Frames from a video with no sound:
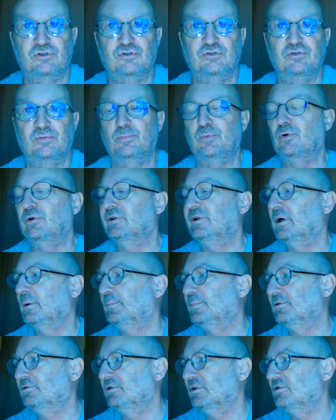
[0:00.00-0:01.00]
or support their
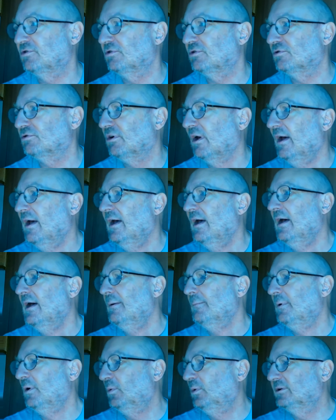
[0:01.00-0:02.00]
positions.
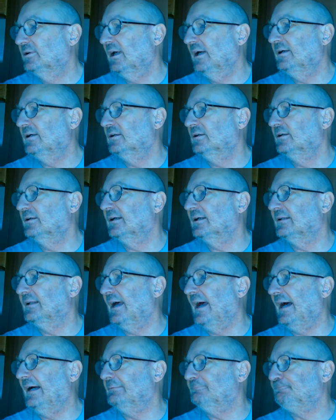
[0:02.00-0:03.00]
But we'll take a look at
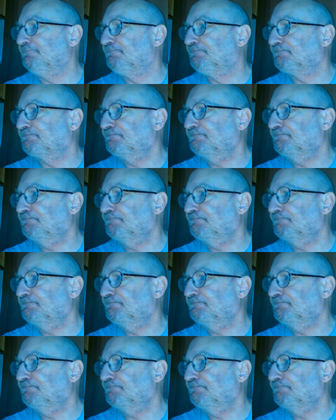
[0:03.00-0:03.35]
that.